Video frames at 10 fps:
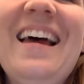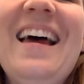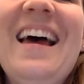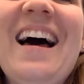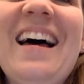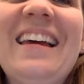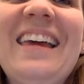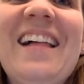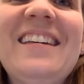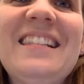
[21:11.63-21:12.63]
Uh,
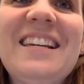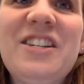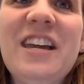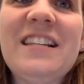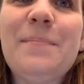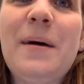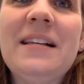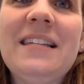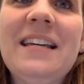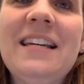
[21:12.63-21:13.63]
Kelly says she has a
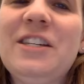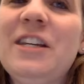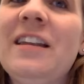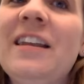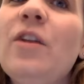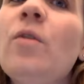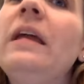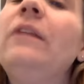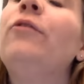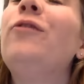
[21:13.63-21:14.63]
pasta addiction. You don't
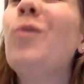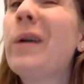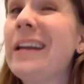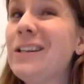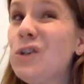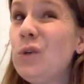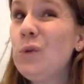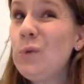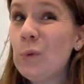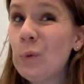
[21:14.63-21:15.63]
need
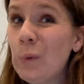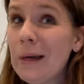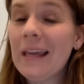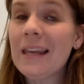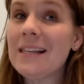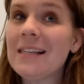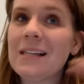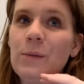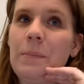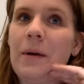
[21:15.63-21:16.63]
42 in a six
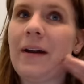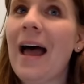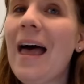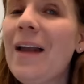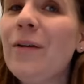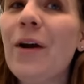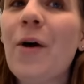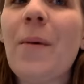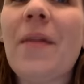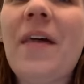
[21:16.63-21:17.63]
week period. I don't know
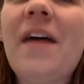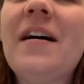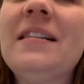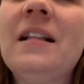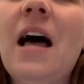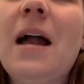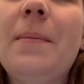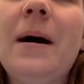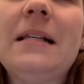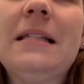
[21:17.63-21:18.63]
about that. That's a lot of
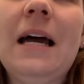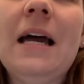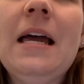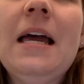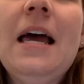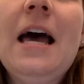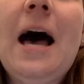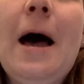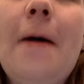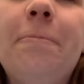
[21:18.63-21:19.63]
pasta.
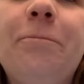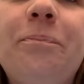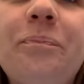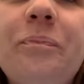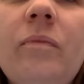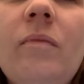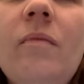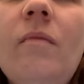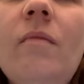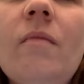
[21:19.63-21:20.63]
Um,
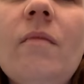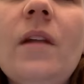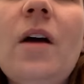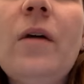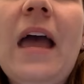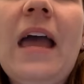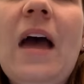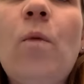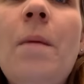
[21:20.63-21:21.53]
okay, at one